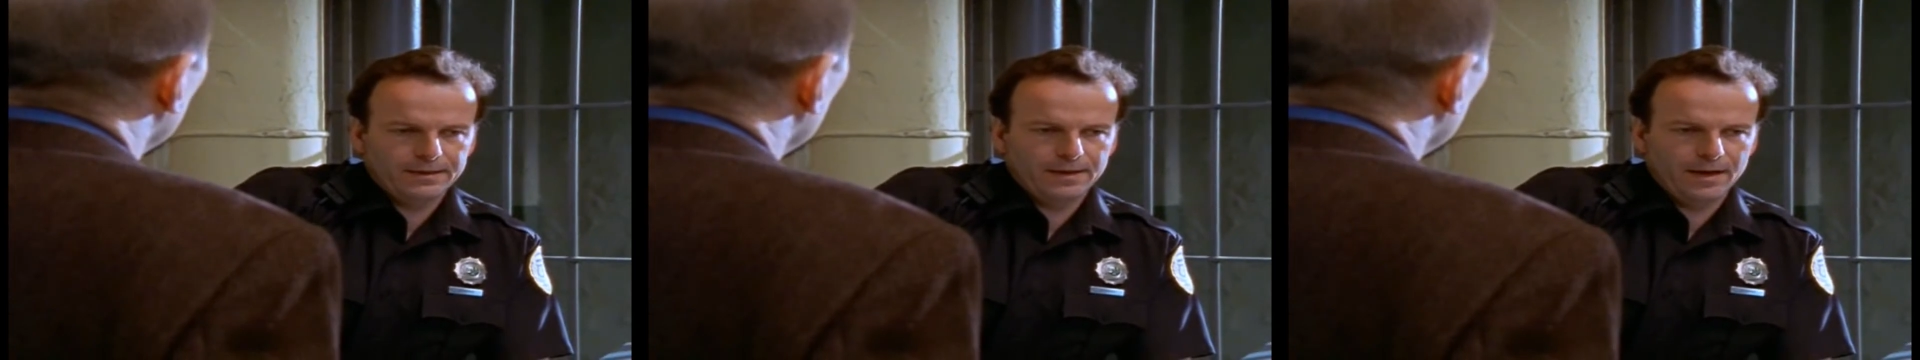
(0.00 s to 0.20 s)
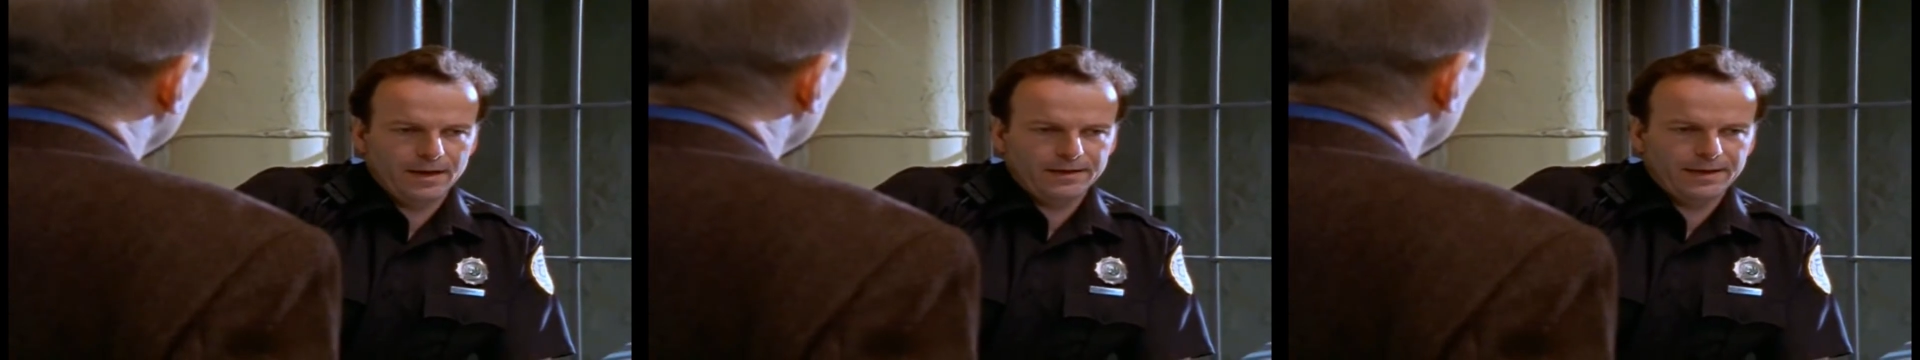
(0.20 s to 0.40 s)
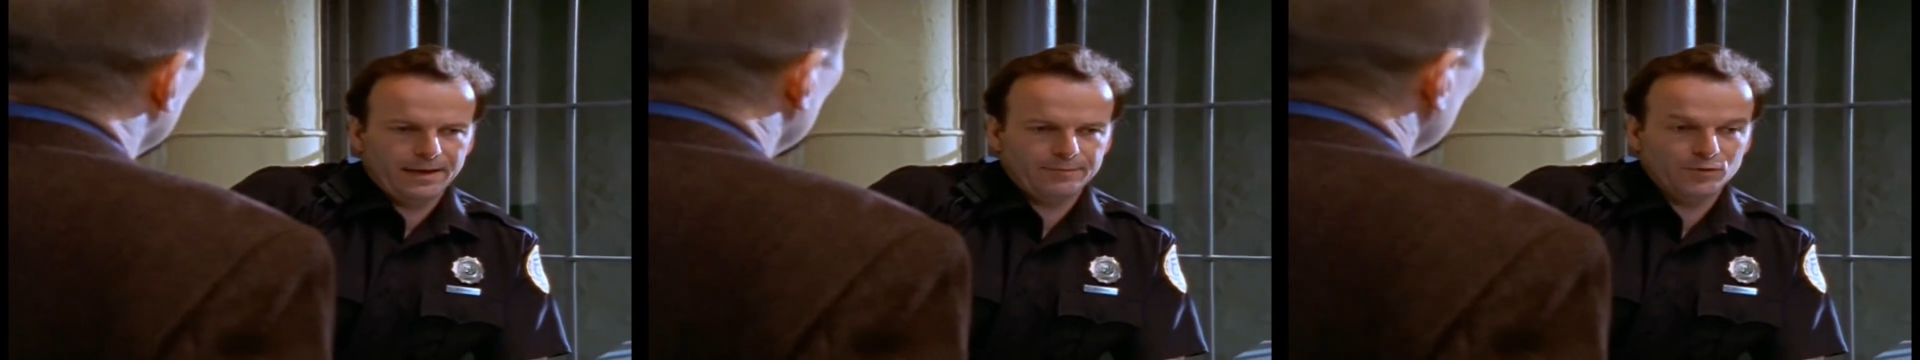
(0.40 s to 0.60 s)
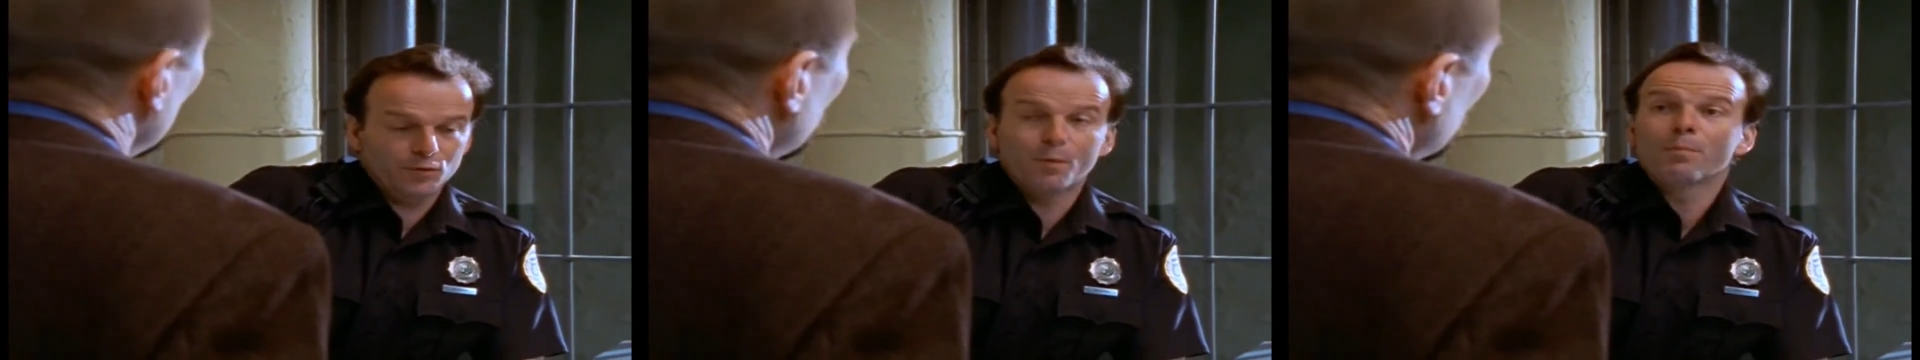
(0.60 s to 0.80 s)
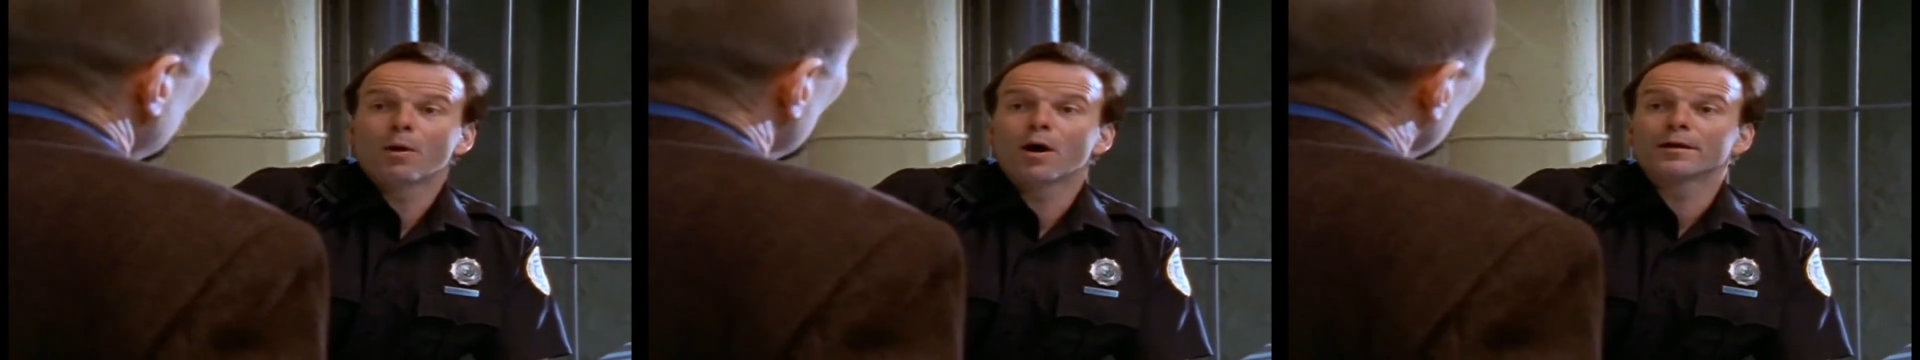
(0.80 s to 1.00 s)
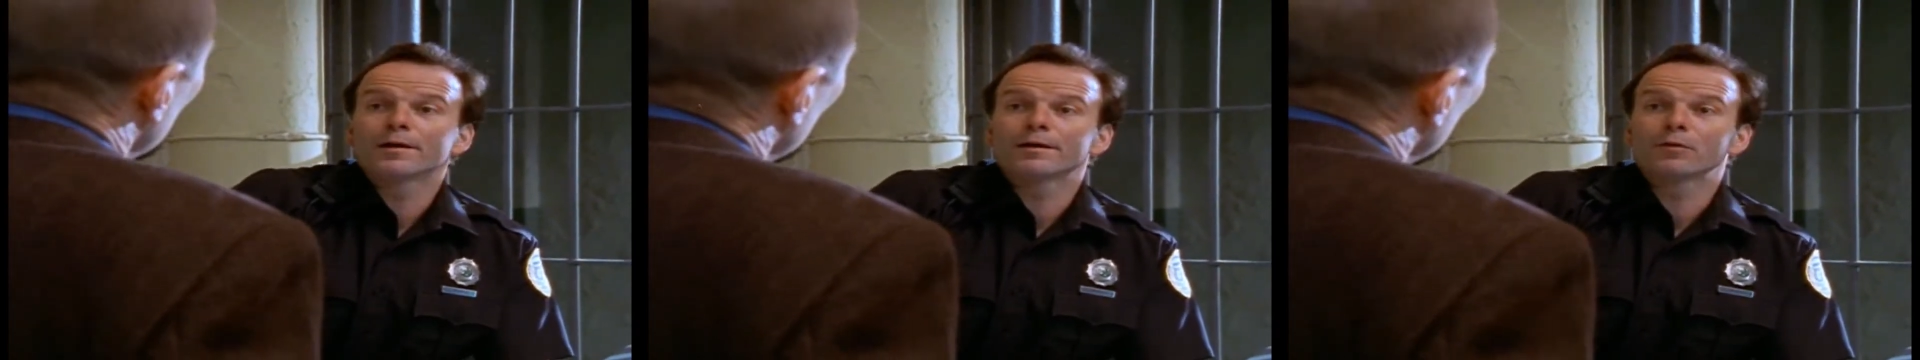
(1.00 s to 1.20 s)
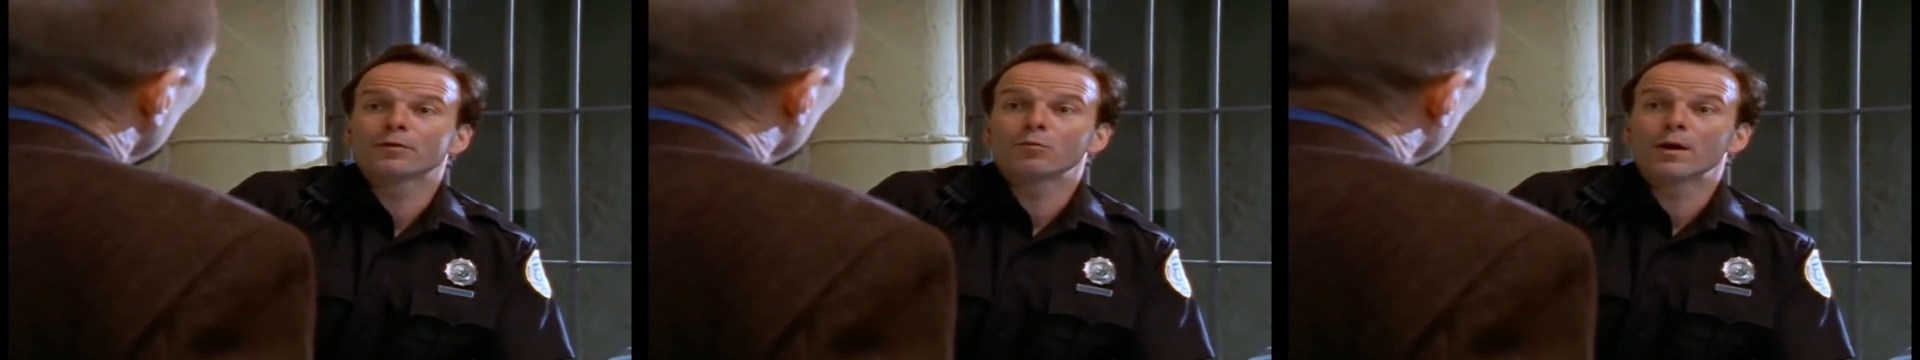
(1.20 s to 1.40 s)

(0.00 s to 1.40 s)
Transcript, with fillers: and I came to a parting of the